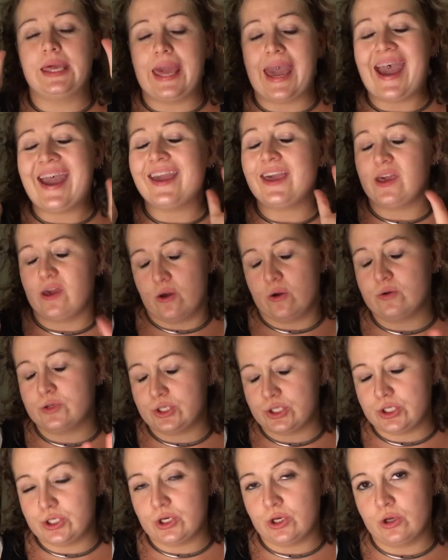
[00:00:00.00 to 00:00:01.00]
get
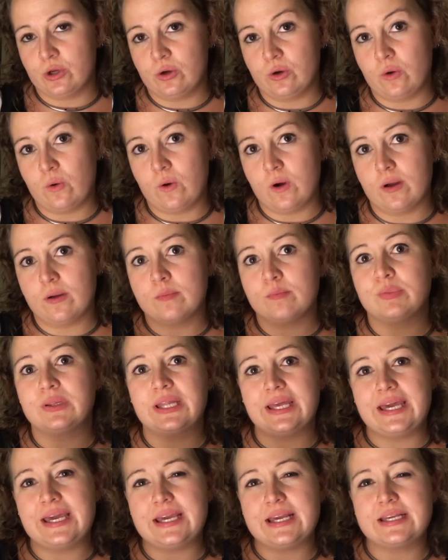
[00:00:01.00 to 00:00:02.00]
used to
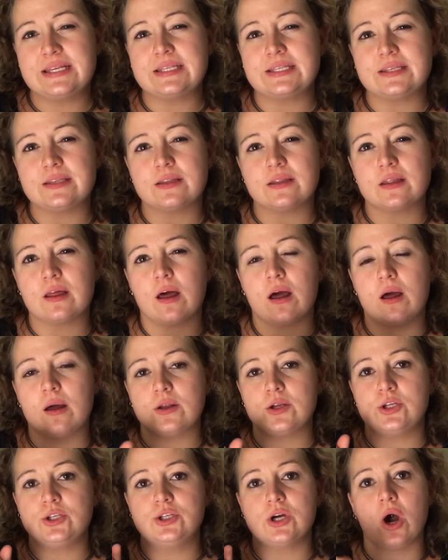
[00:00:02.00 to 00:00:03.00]
please
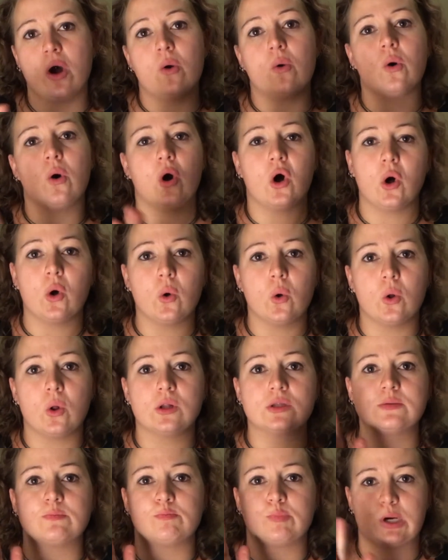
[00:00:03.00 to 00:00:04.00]
don't
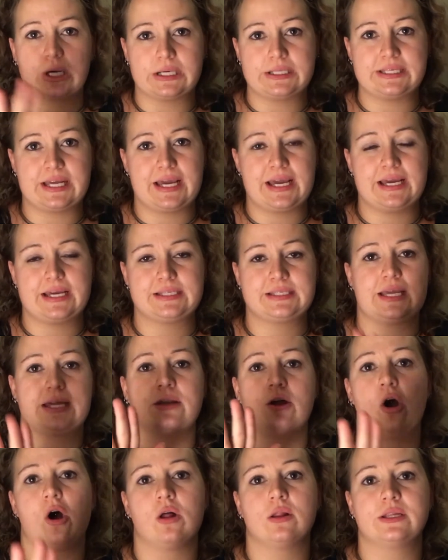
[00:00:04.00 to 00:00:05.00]
hold birthdays
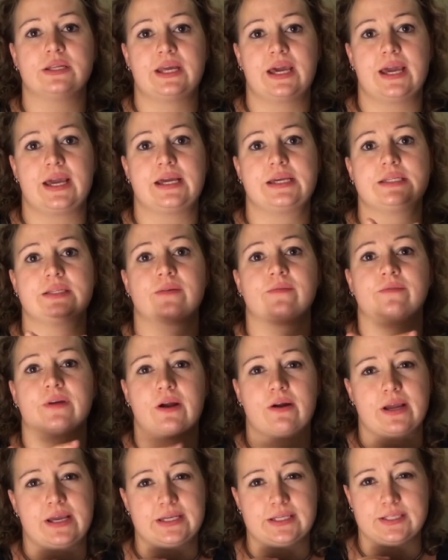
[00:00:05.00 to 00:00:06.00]
and holidays
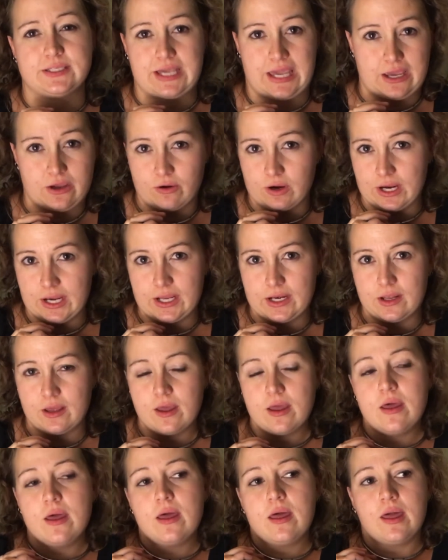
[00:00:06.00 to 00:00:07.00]
very sacred
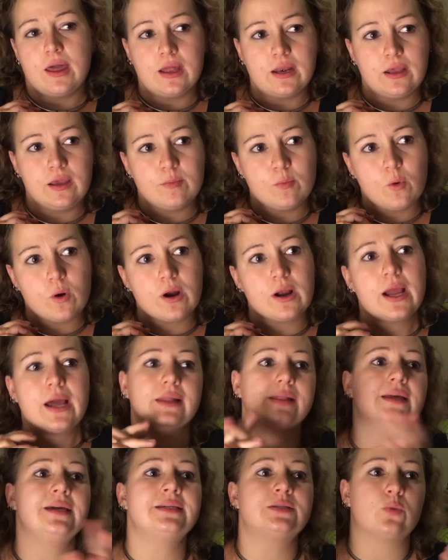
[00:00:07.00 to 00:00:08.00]
anymore.
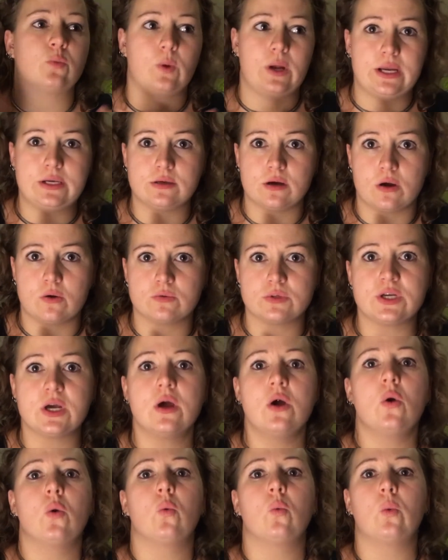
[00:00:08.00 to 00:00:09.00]
At least we don't.
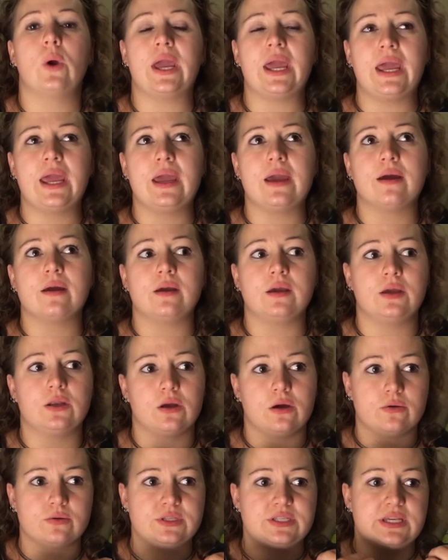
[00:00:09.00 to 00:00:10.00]
We, you
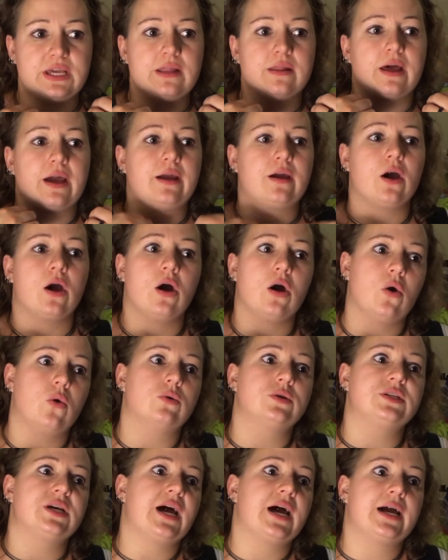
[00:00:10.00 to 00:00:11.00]
know, see like,
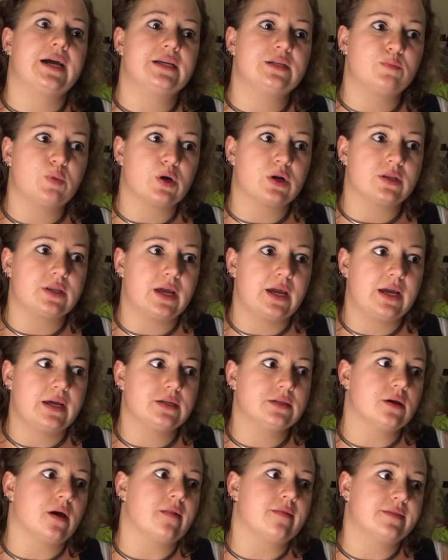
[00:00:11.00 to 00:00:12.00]
oh, Ty's birthday
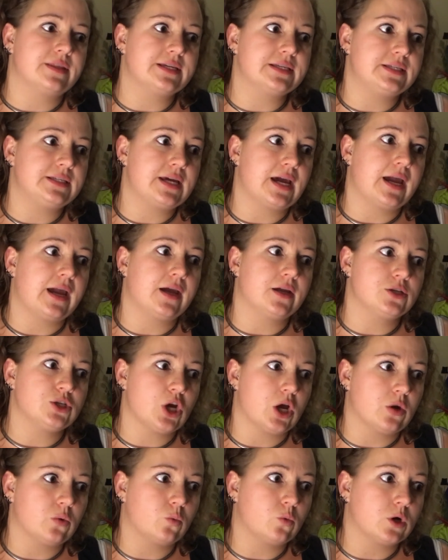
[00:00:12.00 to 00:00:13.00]
is on this day and
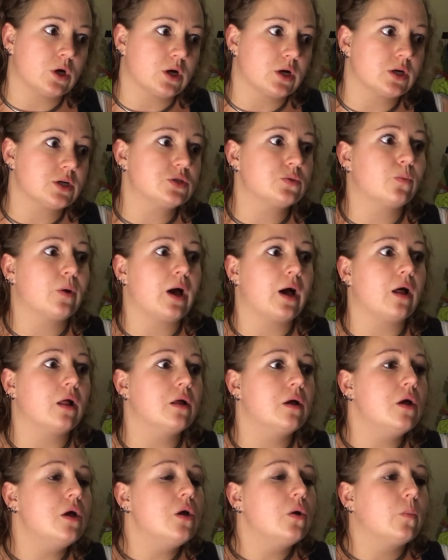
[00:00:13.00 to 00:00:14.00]
Jon works.
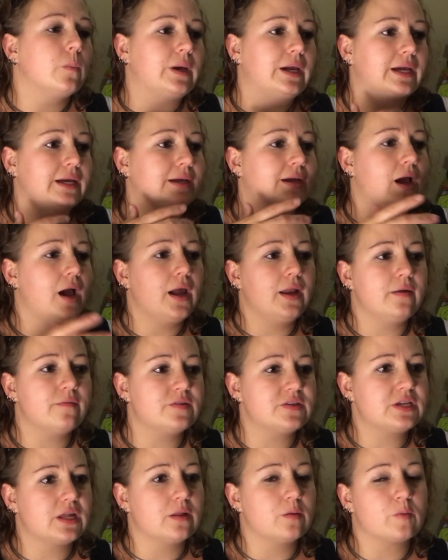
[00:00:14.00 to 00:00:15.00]
Well, we can kind
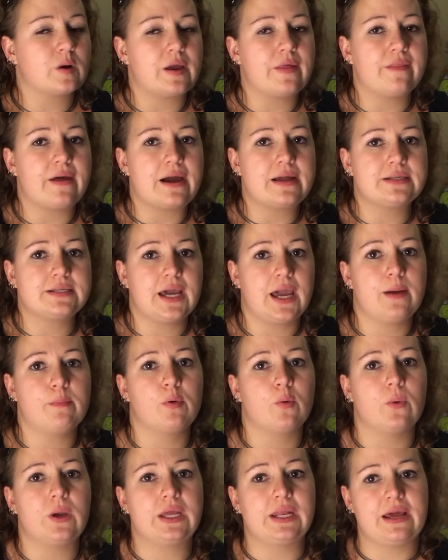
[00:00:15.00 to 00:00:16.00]
of celebrate that day,
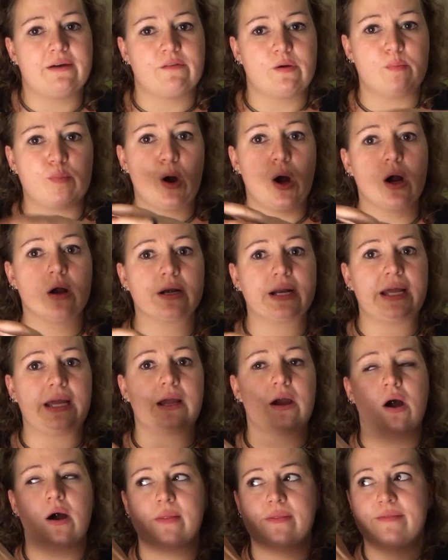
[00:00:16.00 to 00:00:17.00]
but we can have a
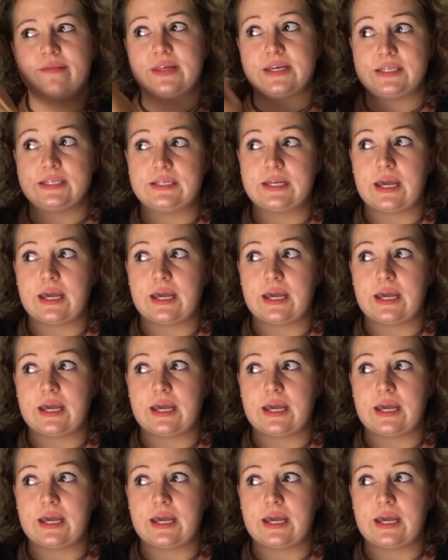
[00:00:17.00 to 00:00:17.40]
party on this